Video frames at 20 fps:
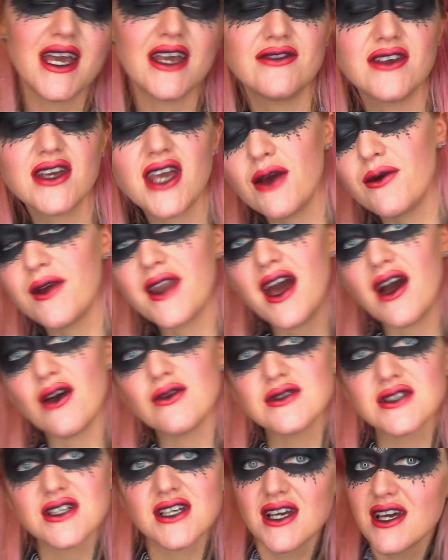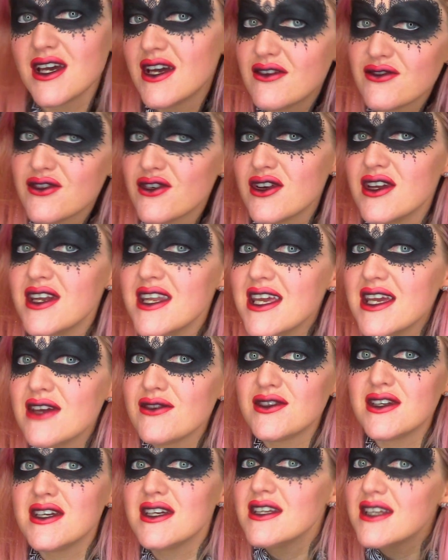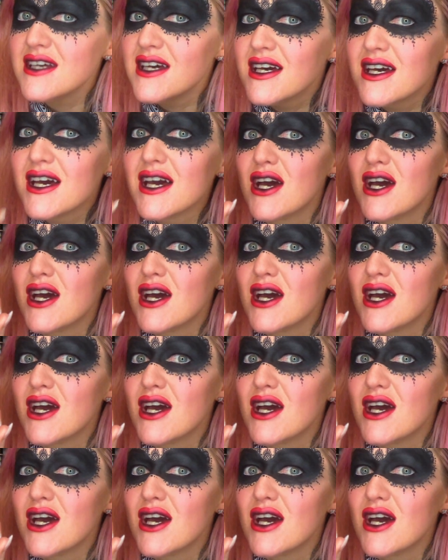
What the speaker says: If you're going out for an evening,